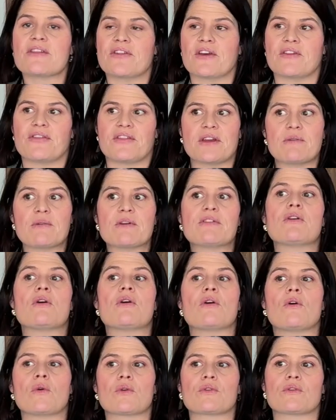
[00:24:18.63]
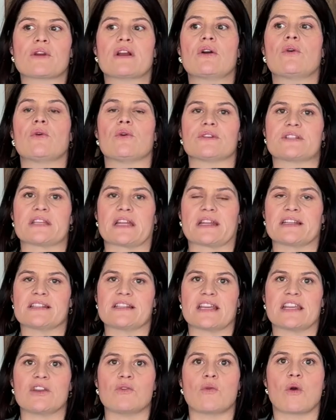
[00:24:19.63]
The thing with ordering wholesale is,
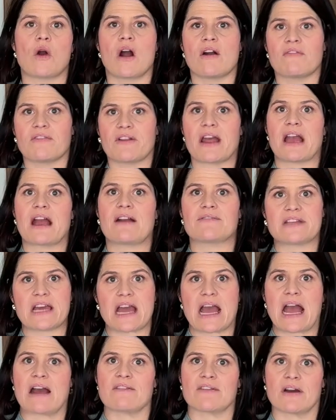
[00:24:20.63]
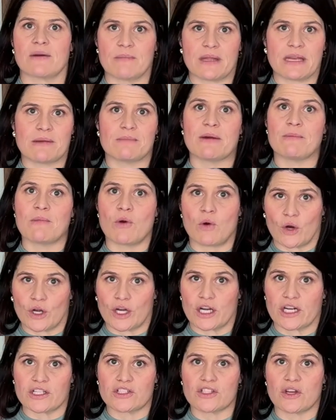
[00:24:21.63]
like, you often have to have a minimum
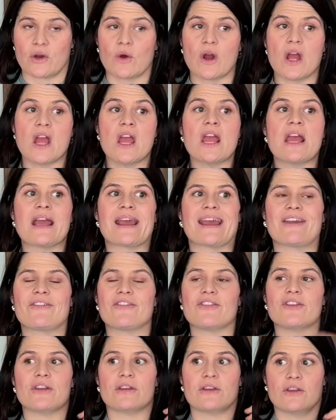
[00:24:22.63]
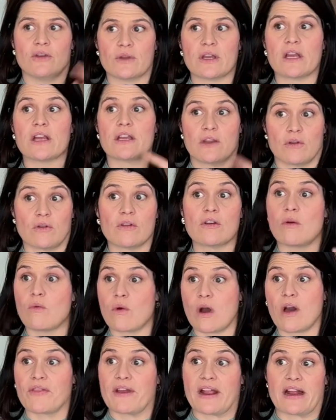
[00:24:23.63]
order. So if you can
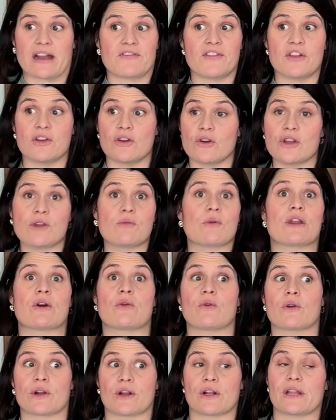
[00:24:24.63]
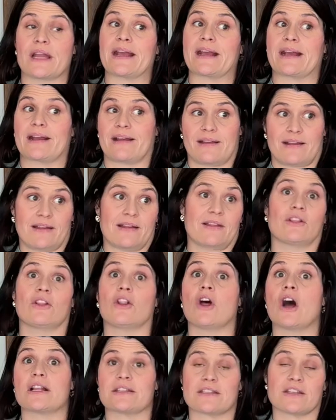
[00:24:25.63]
go on there, and if you know you want to order like
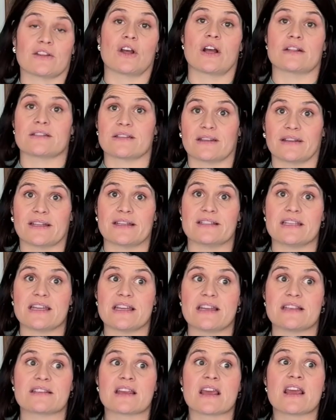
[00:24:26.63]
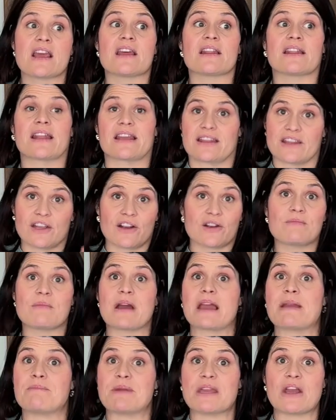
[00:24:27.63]
lots and lots of Lizzies, like, there
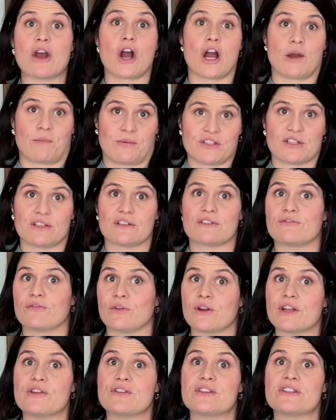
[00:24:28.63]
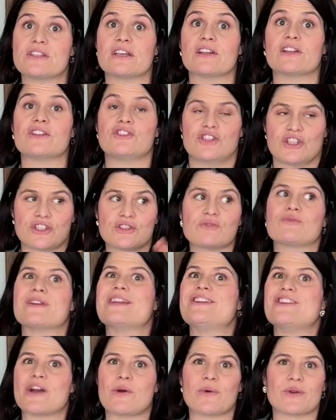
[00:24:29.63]
might be options for you still. Just
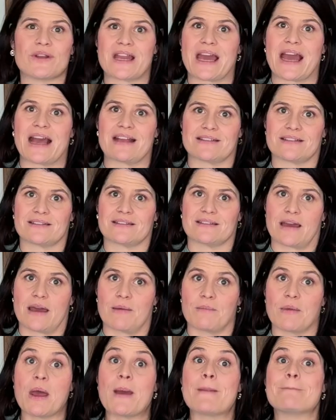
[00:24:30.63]
reach out and ask them.